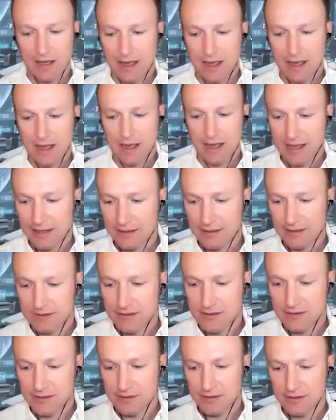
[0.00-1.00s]

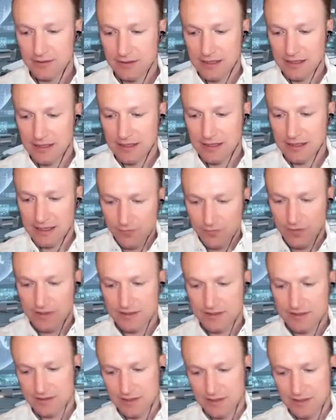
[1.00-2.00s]
And the
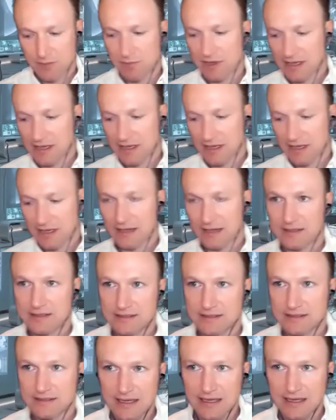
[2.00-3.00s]
interfaces I began to
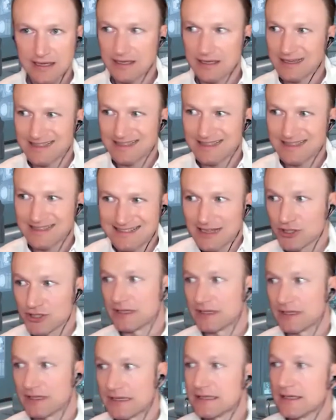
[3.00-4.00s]
see
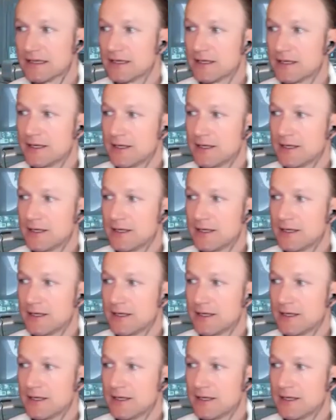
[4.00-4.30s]
essentially,